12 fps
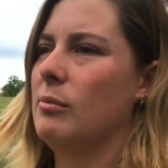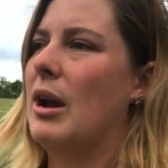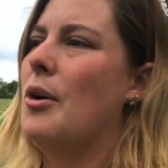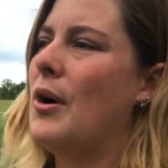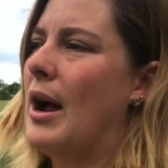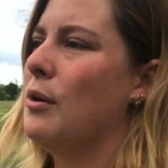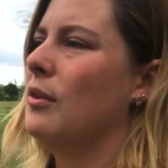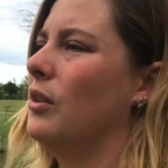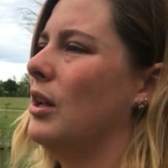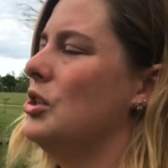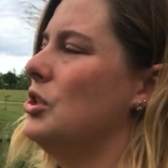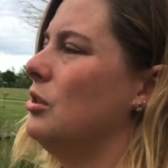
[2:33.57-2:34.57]
My whole hour of
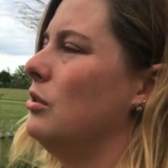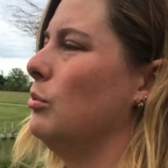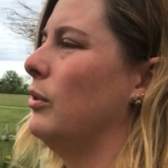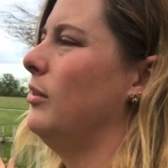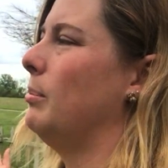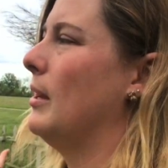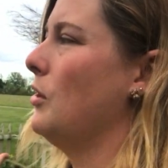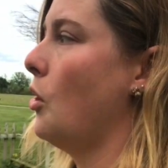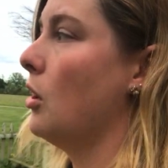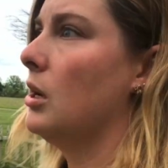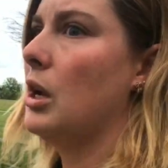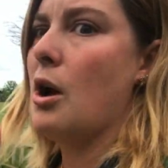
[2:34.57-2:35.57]
lunch was spent
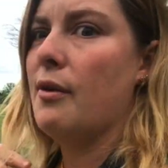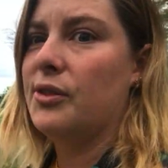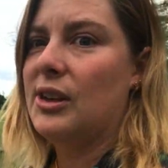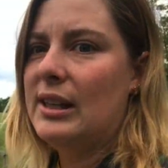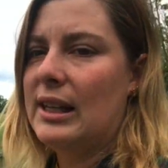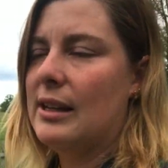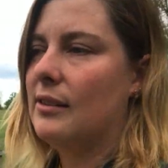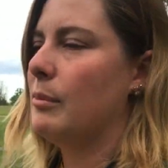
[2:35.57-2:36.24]
hardening off seedlings.